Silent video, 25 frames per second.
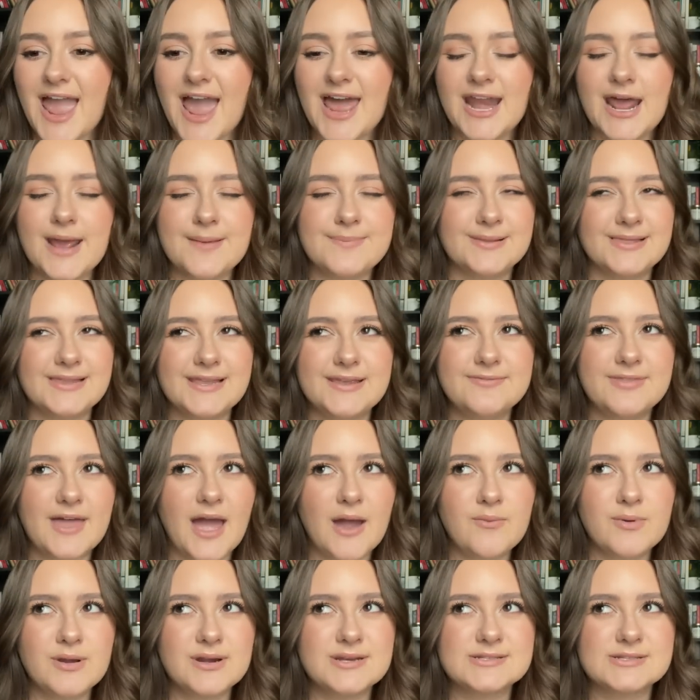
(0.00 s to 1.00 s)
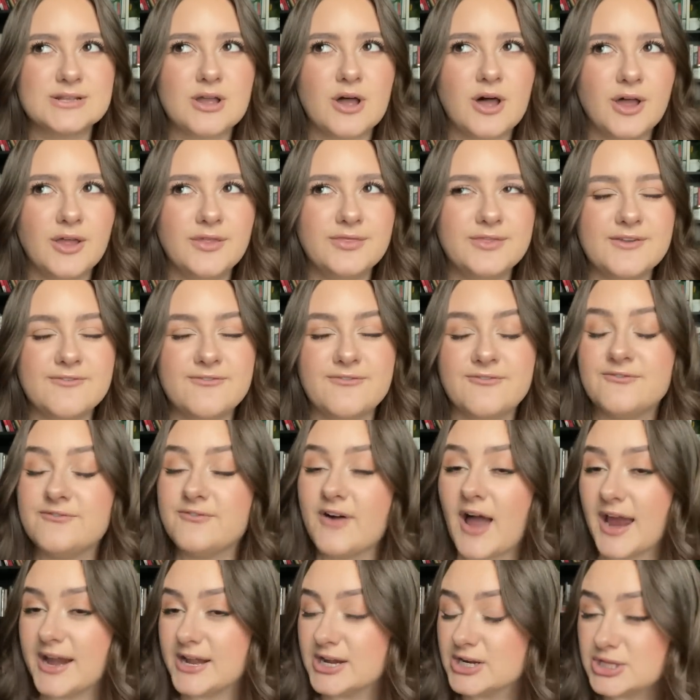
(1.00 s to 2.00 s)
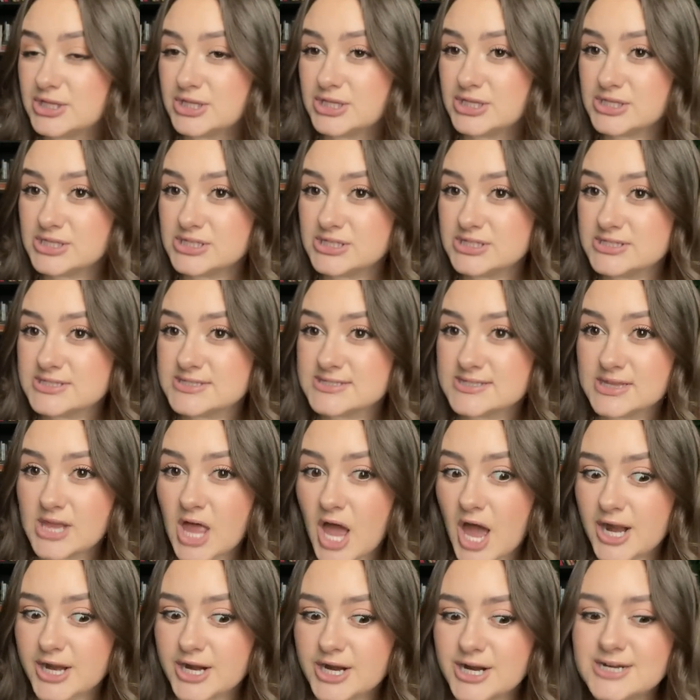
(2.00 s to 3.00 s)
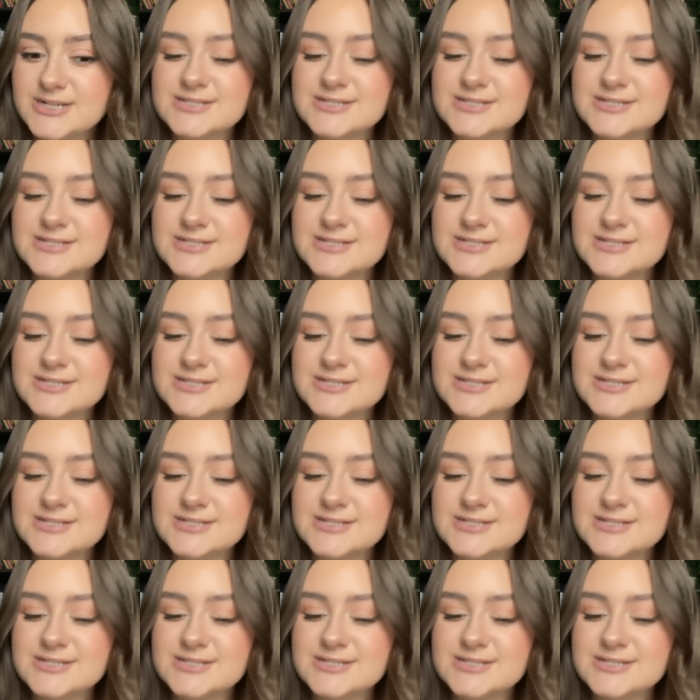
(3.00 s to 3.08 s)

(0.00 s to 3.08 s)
And I believe that one is called The Final Slaughter.